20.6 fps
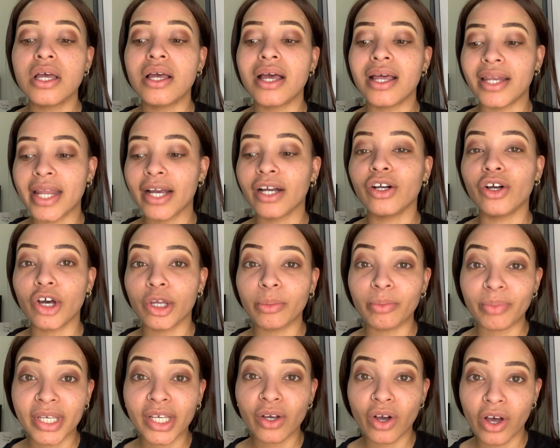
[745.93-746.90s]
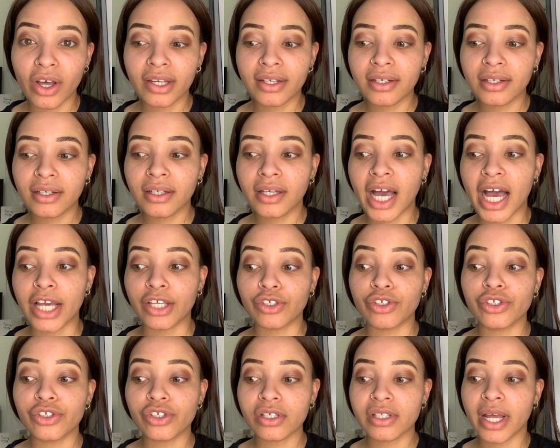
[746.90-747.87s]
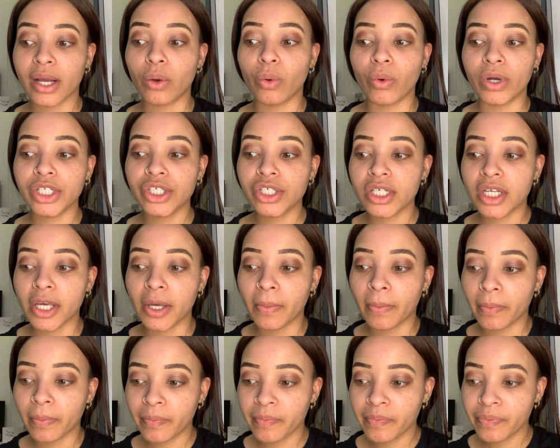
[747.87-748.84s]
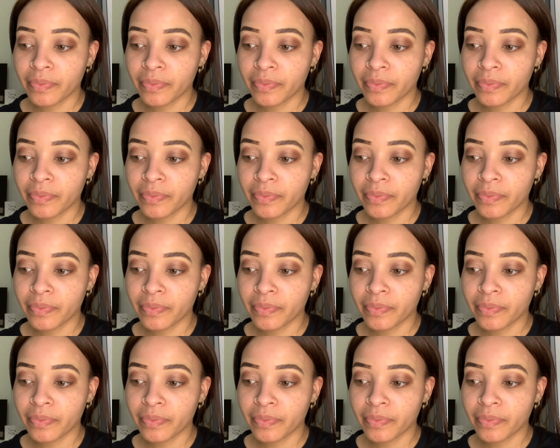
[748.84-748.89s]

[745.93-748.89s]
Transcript: Let God be God and you just like watch him